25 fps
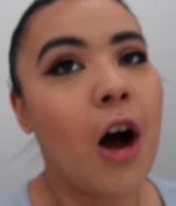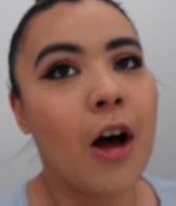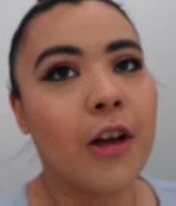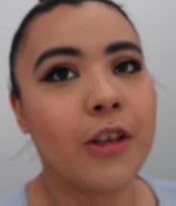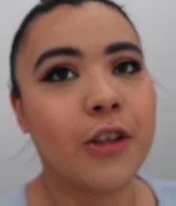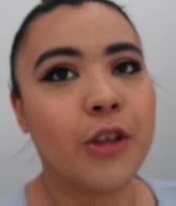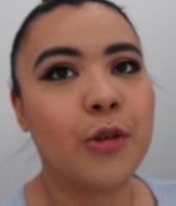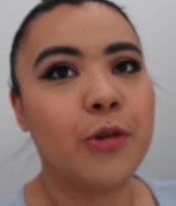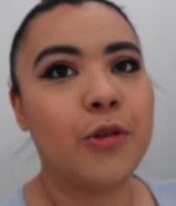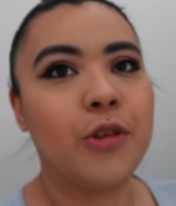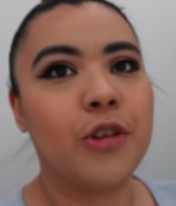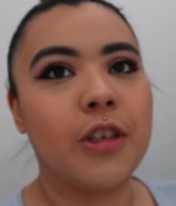
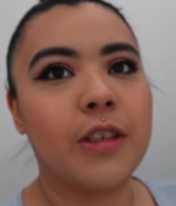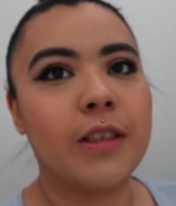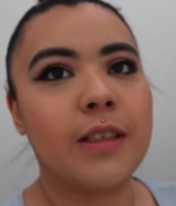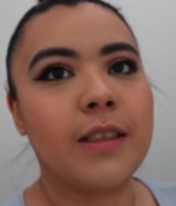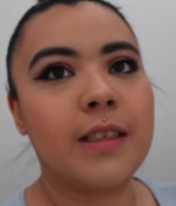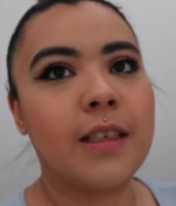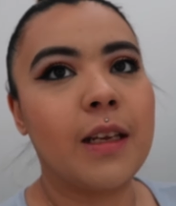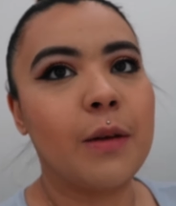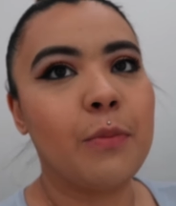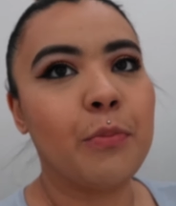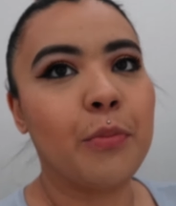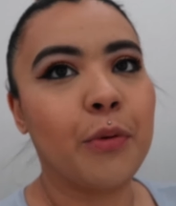Also,
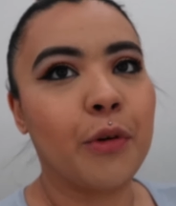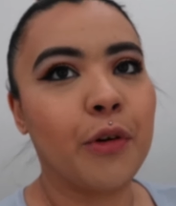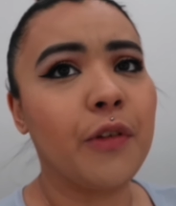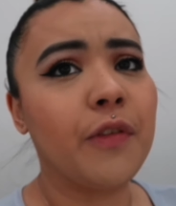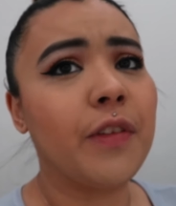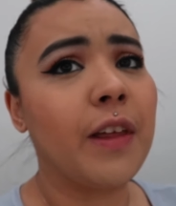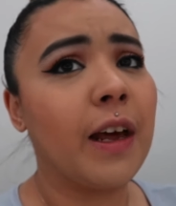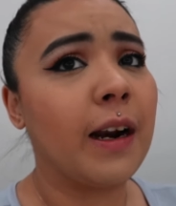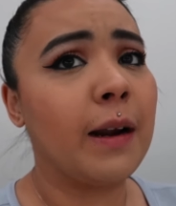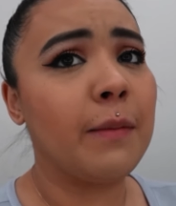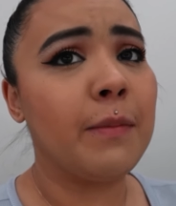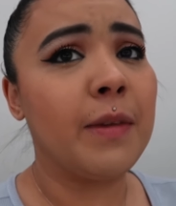just some proof
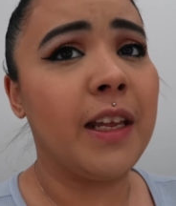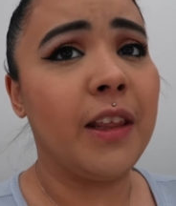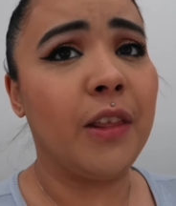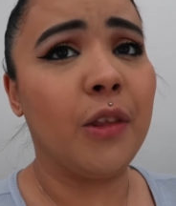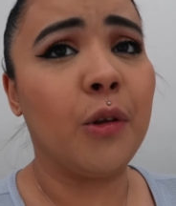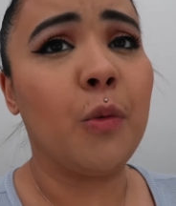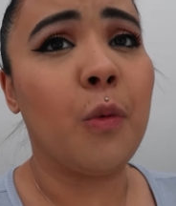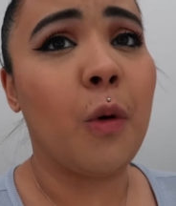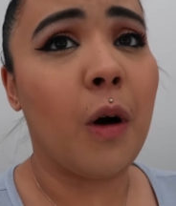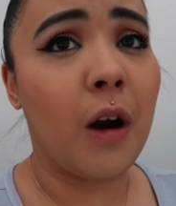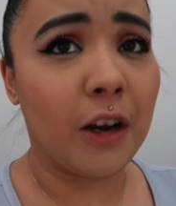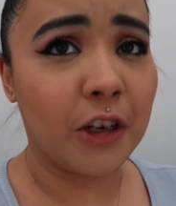that I'm in
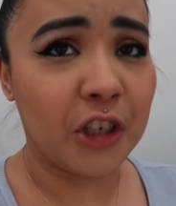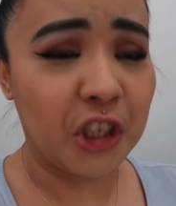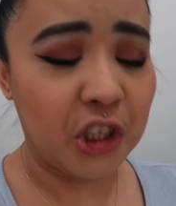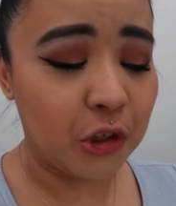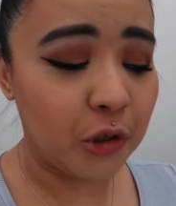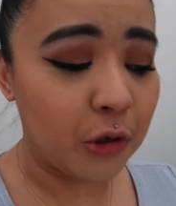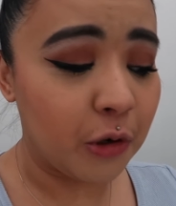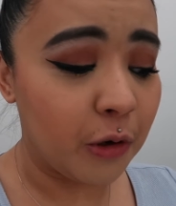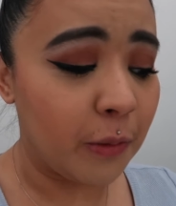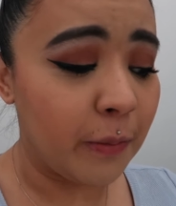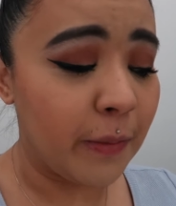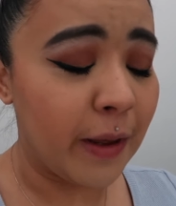the
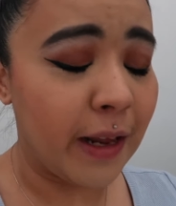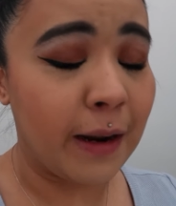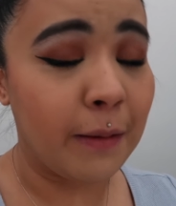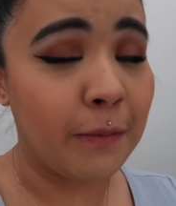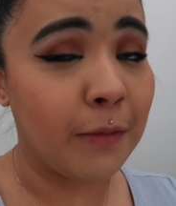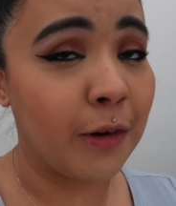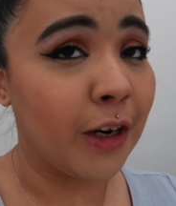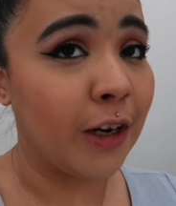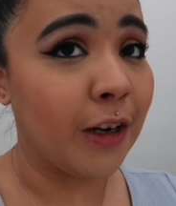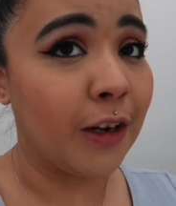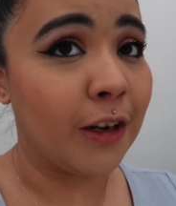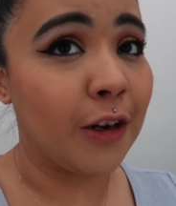washroom and
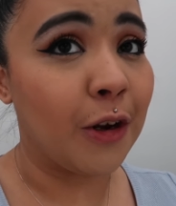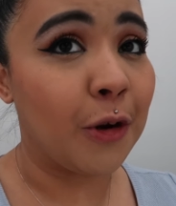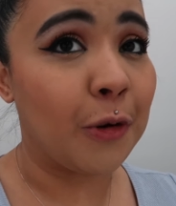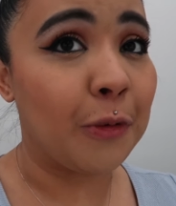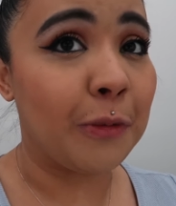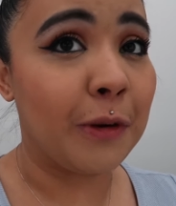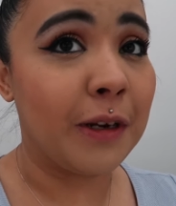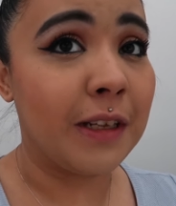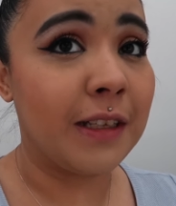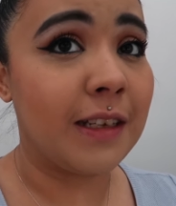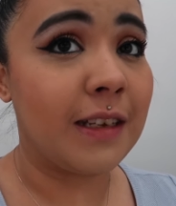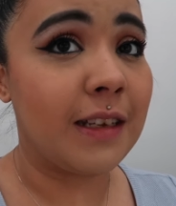I'm gonna
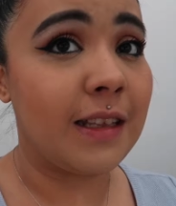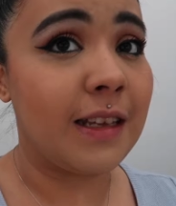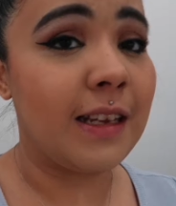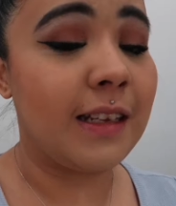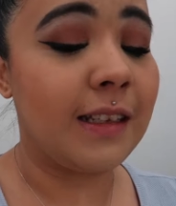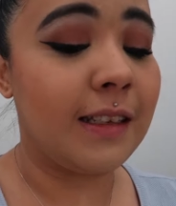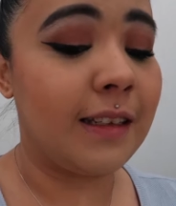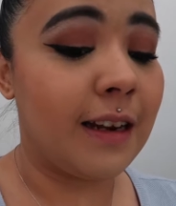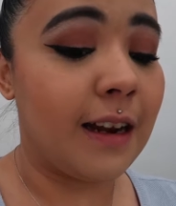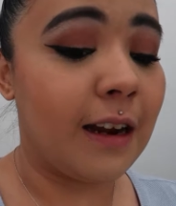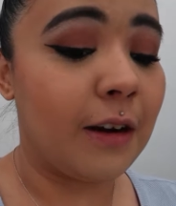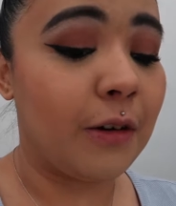rinse
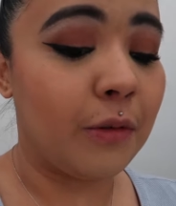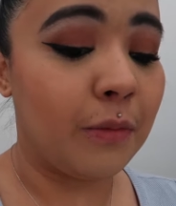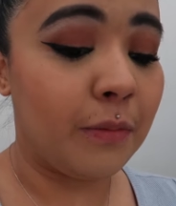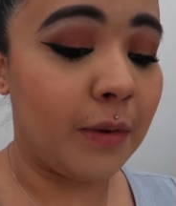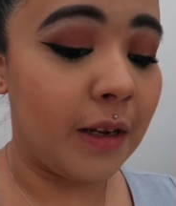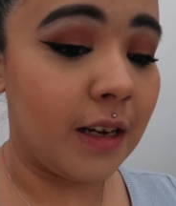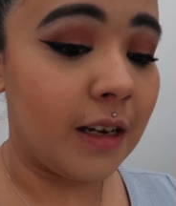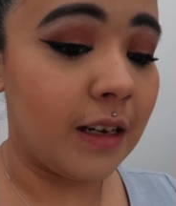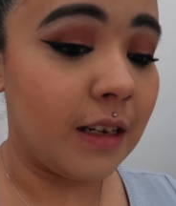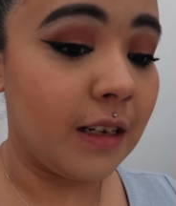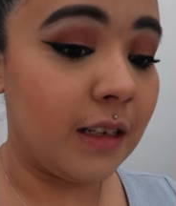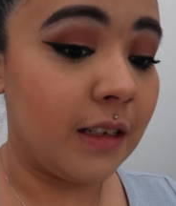these down
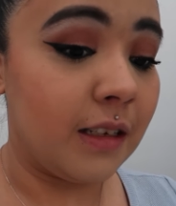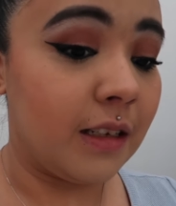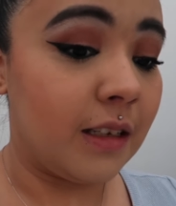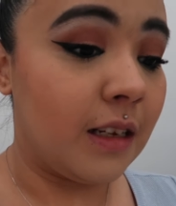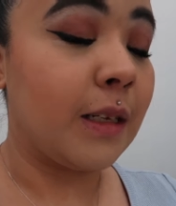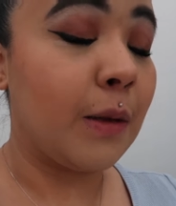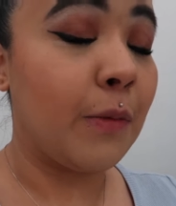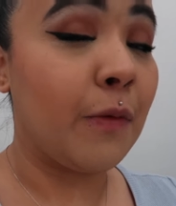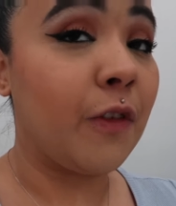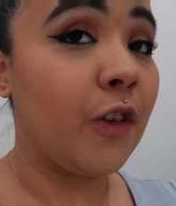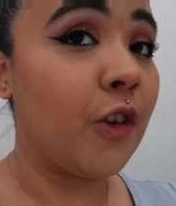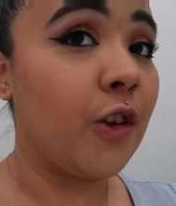because
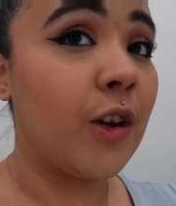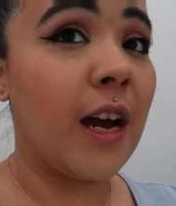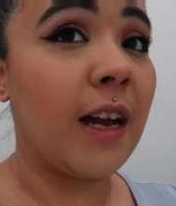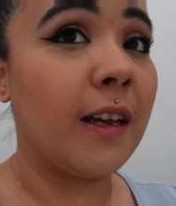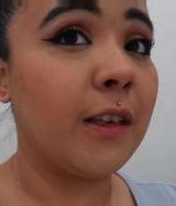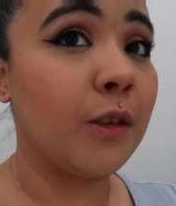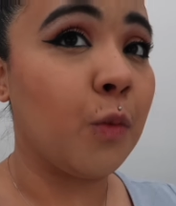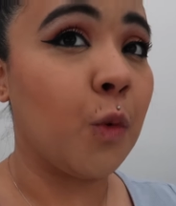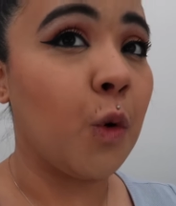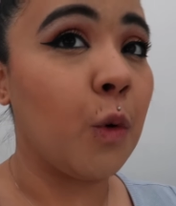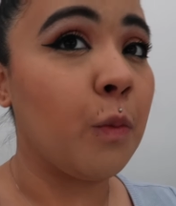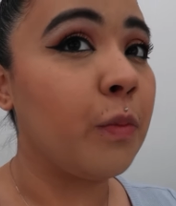some of you
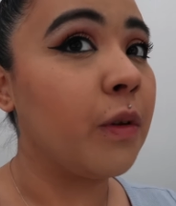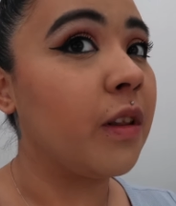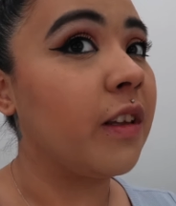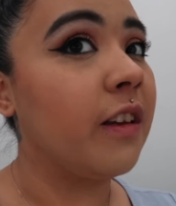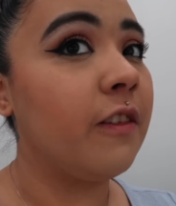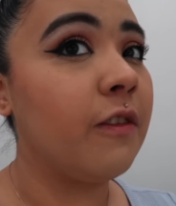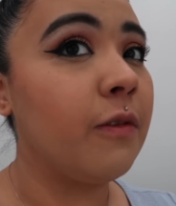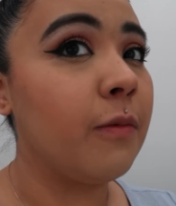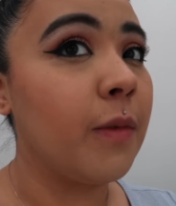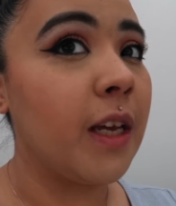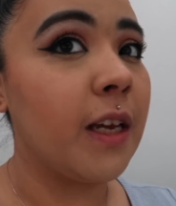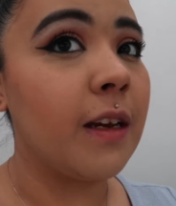guys won't
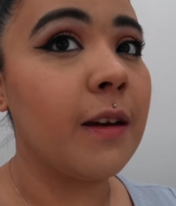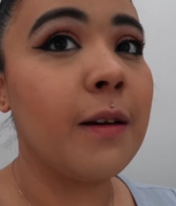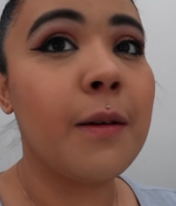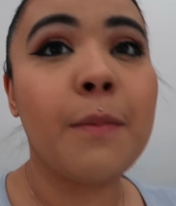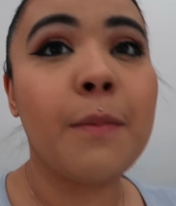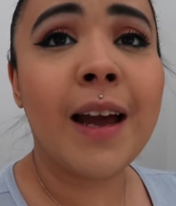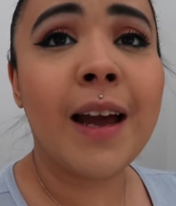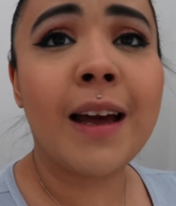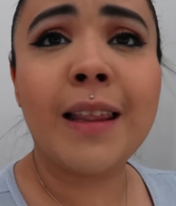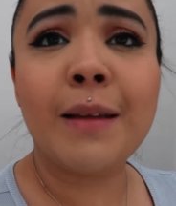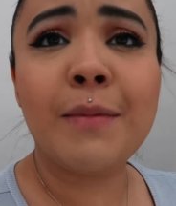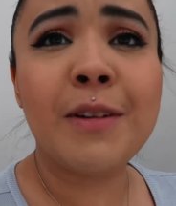believe me.
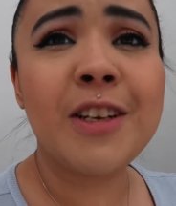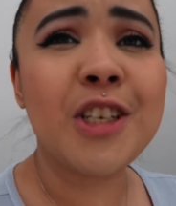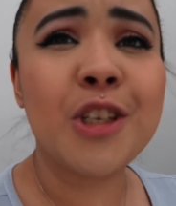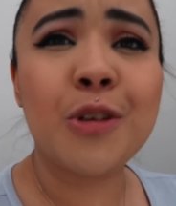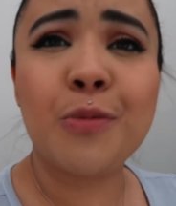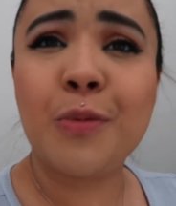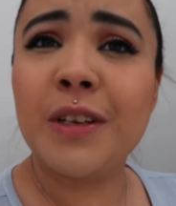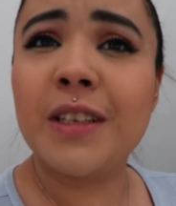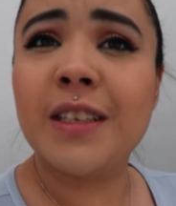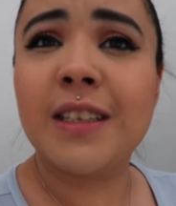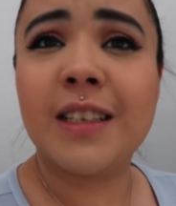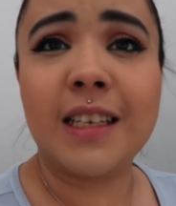yeah, let me
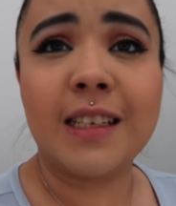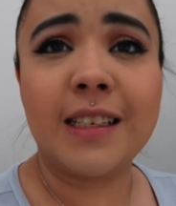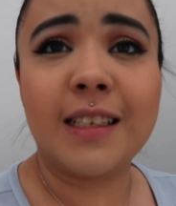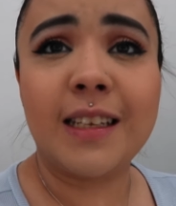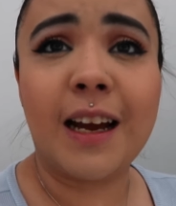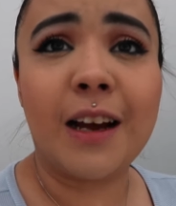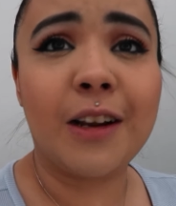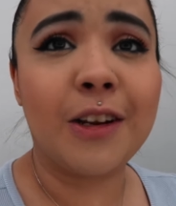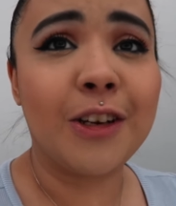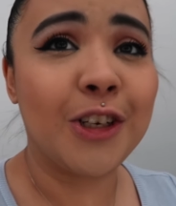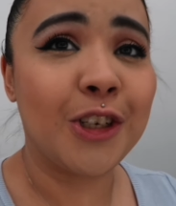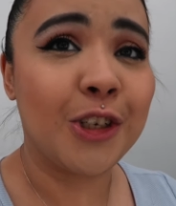just rinse this
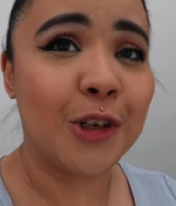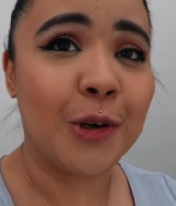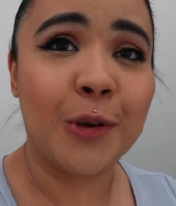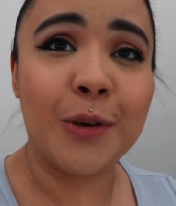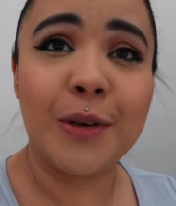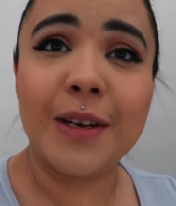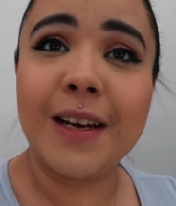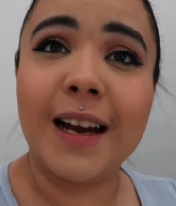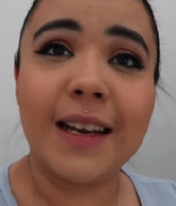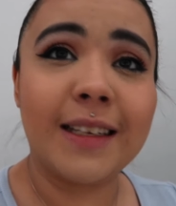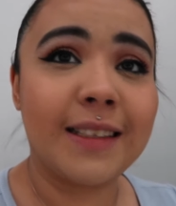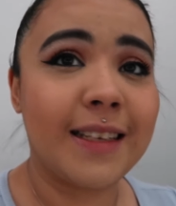down and show
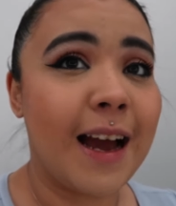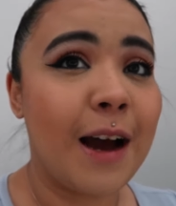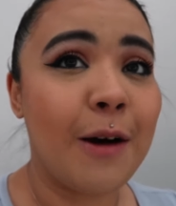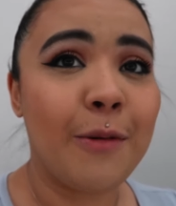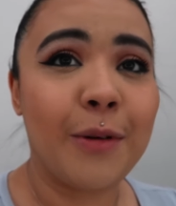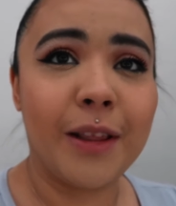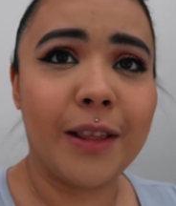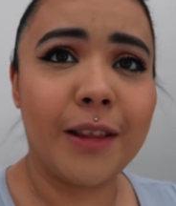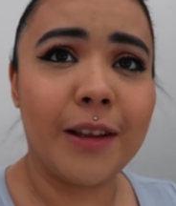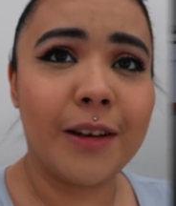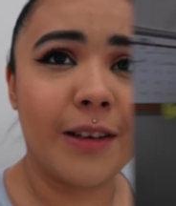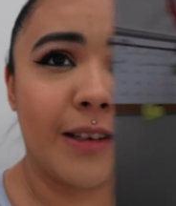you guys how
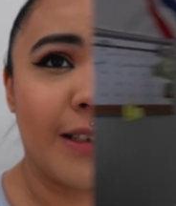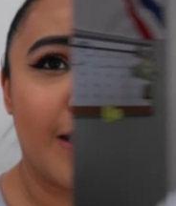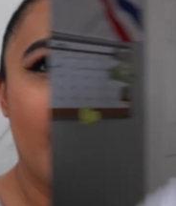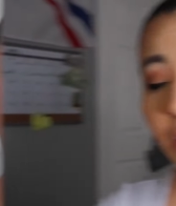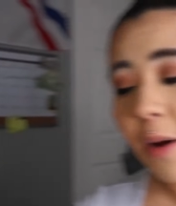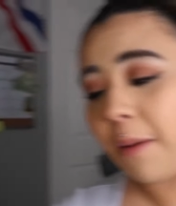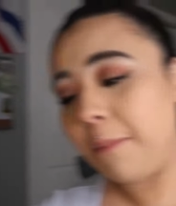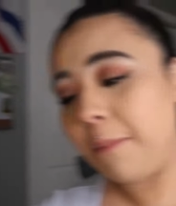it looks. So